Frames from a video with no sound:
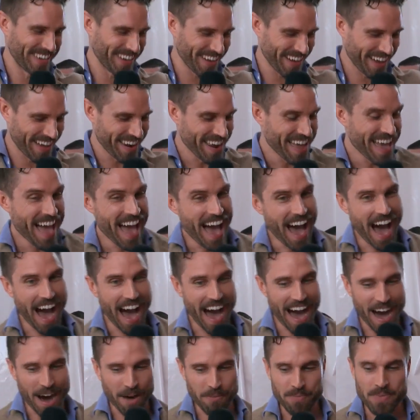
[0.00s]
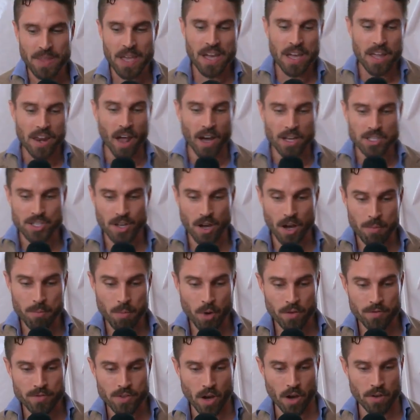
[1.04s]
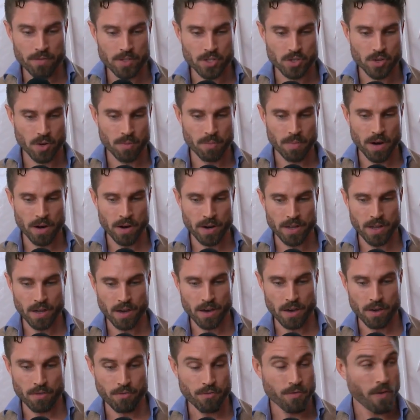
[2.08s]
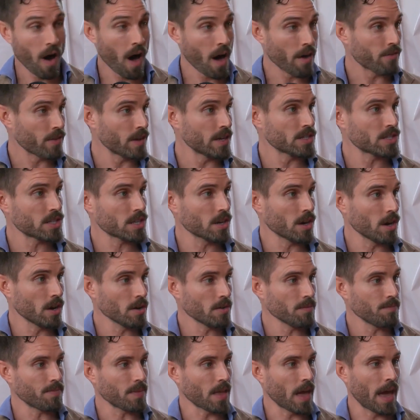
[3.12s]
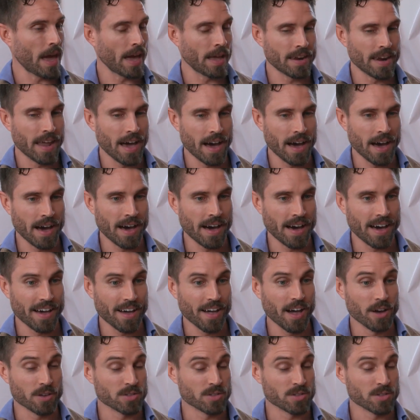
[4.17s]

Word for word: got? um, no, so I moved over to America five years ago, and uh, I